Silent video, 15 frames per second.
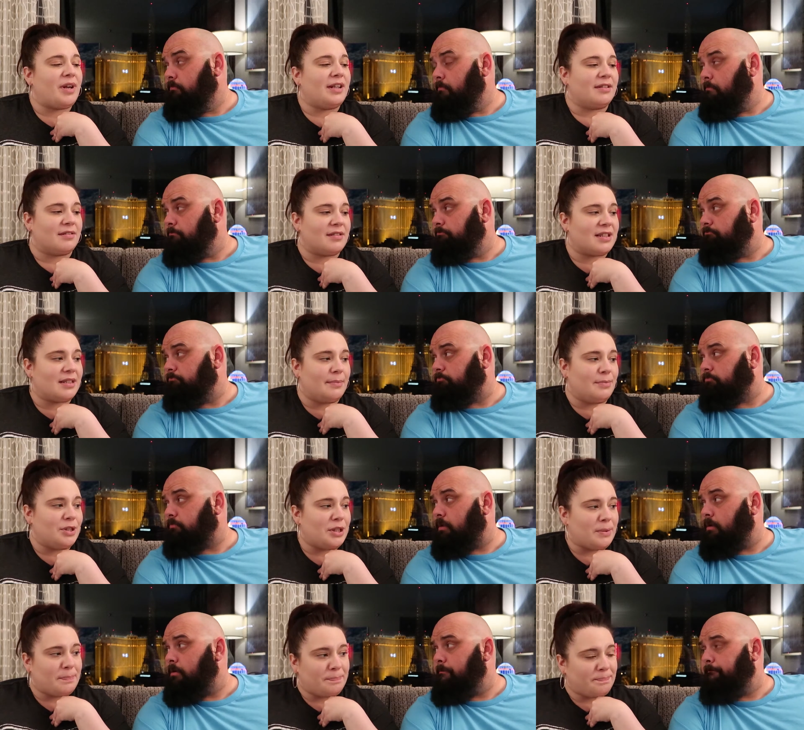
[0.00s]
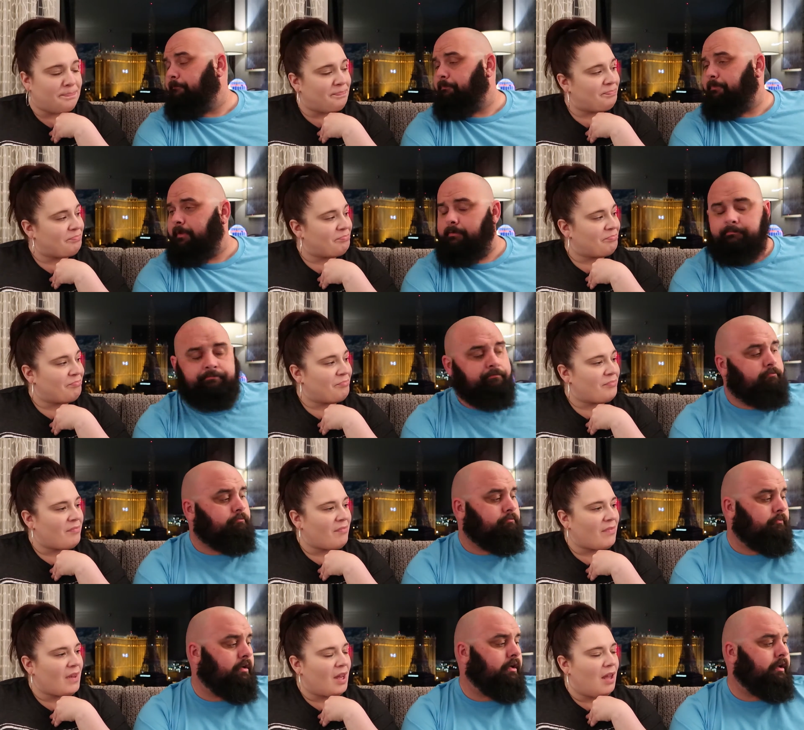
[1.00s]
Speaker 1: regular Slim Jim.
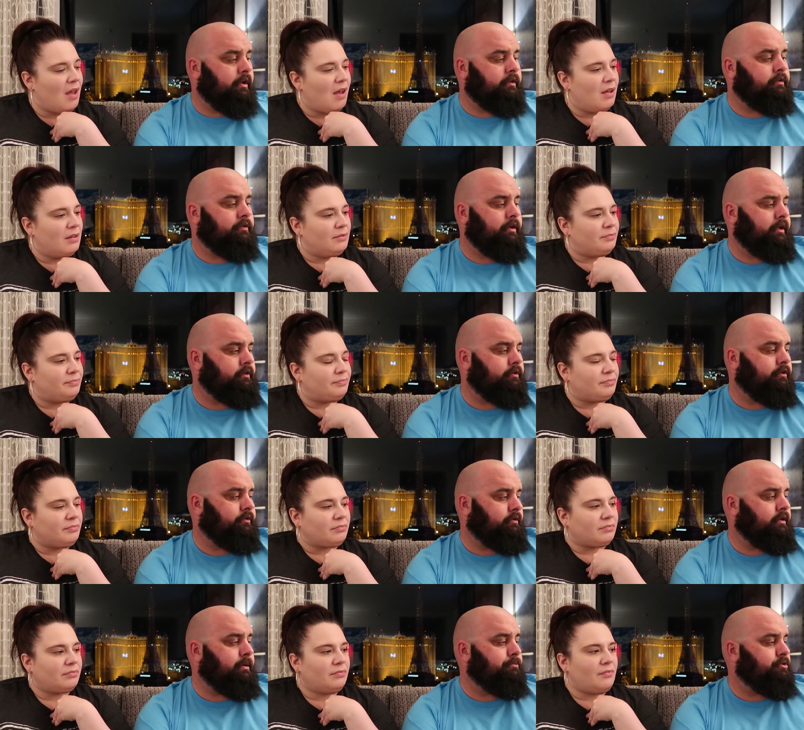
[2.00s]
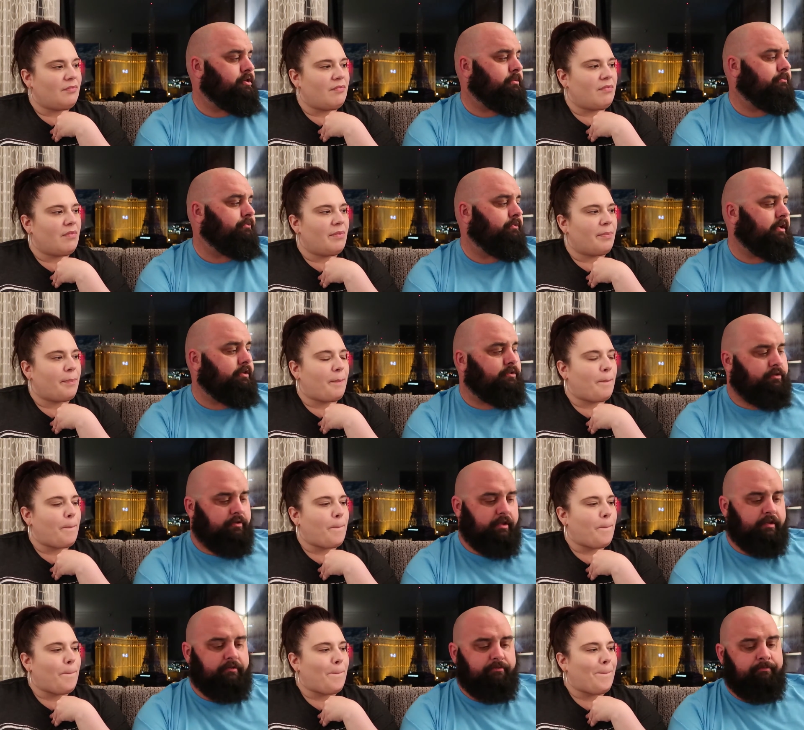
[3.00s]
Speaker 2: No, it's it's a Slim Jim.
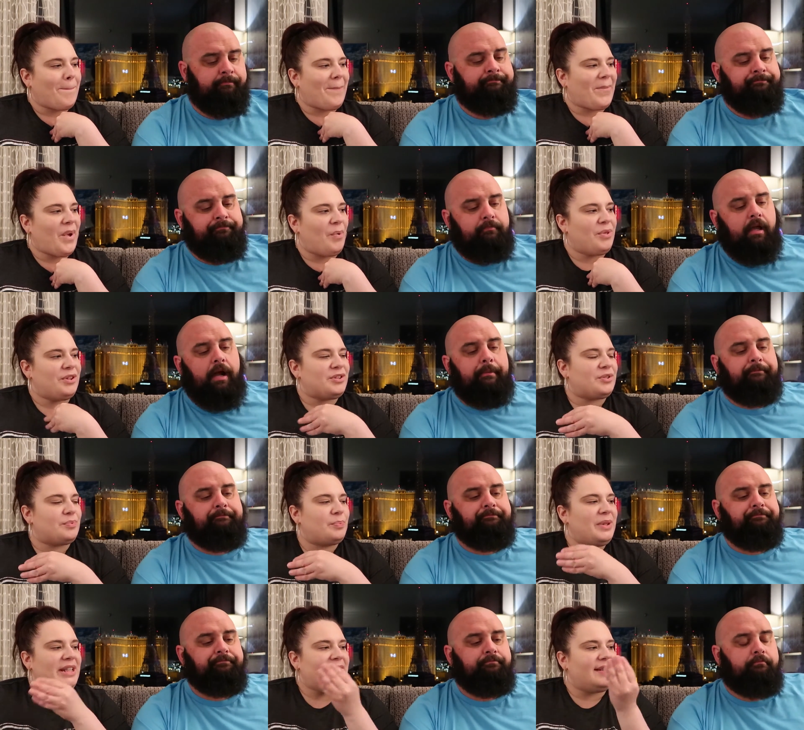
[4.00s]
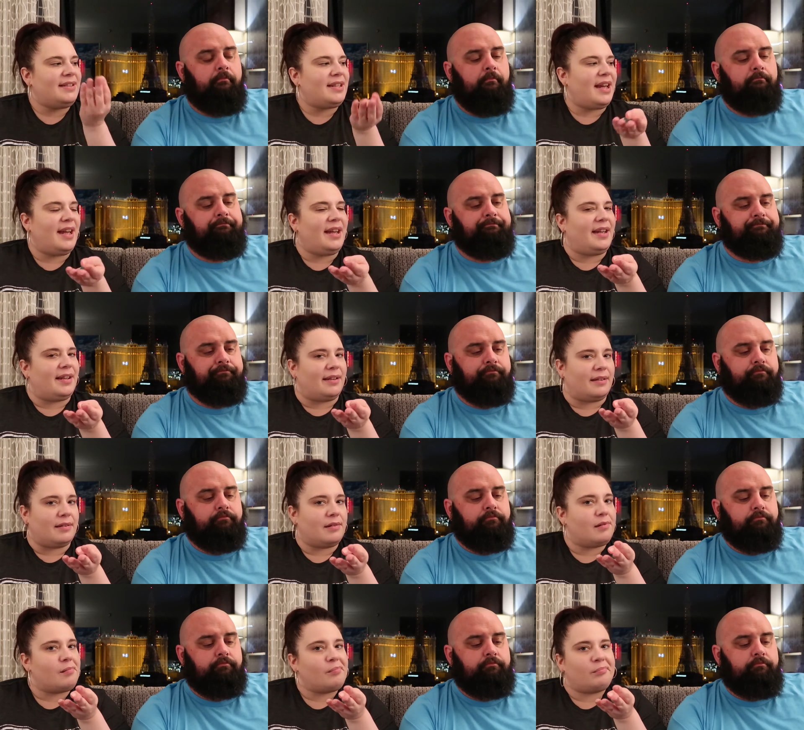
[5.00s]
It's it's
Speaker 1: with a sweetened
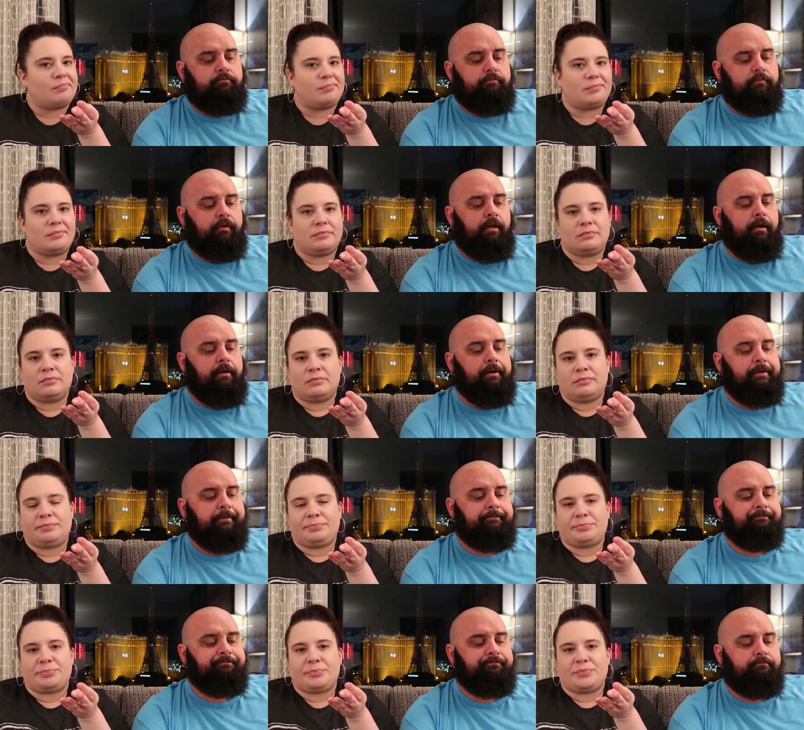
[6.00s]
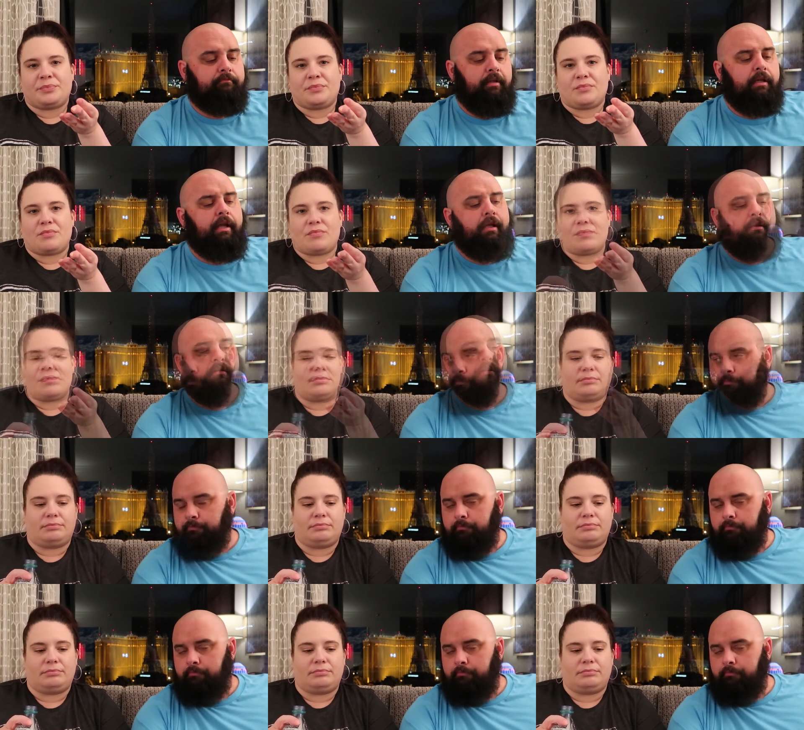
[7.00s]
tang. It,